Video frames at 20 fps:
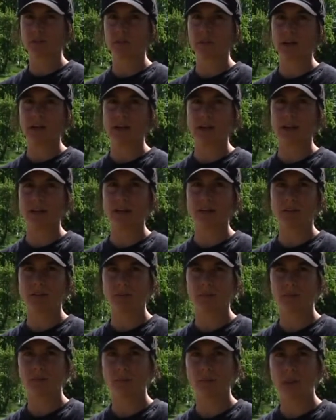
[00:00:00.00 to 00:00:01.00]
so we added
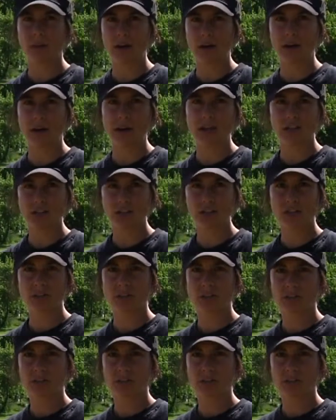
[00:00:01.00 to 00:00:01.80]
potash,